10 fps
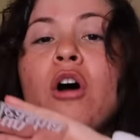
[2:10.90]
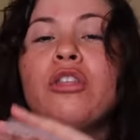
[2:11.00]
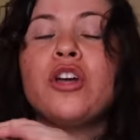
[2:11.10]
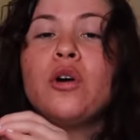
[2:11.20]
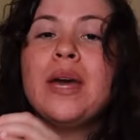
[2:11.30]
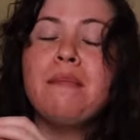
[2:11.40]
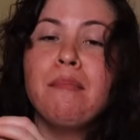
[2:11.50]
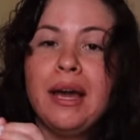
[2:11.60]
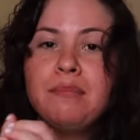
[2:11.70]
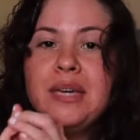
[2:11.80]
although
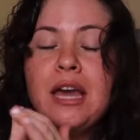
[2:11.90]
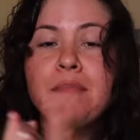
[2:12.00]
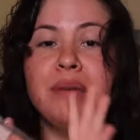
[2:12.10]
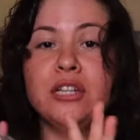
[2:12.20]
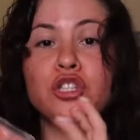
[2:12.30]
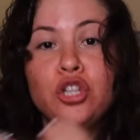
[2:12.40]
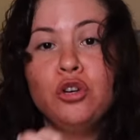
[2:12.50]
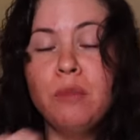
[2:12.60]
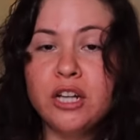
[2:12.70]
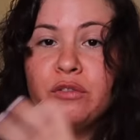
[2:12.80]
it might be a bit
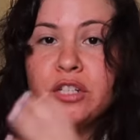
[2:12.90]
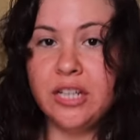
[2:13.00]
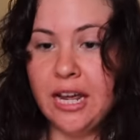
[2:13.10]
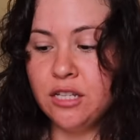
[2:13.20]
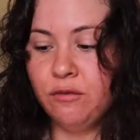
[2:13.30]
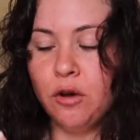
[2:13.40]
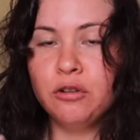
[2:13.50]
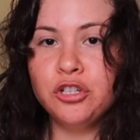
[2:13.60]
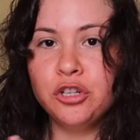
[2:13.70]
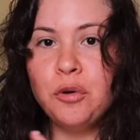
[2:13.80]
too much for today's
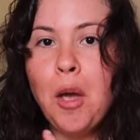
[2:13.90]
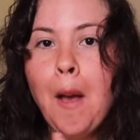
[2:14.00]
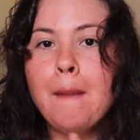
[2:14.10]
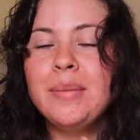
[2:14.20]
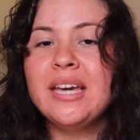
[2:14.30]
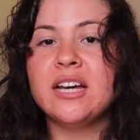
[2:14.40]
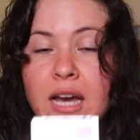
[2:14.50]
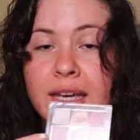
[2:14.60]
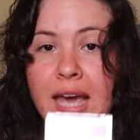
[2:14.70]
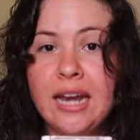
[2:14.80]
photo shoot
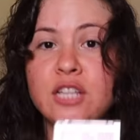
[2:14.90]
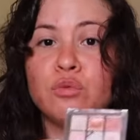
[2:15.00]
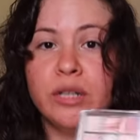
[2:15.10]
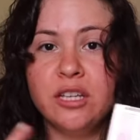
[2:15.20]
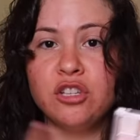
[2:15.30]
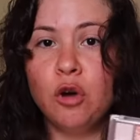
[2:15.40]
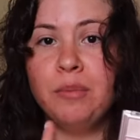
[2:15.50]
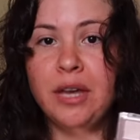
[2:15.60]
because, again, it's really so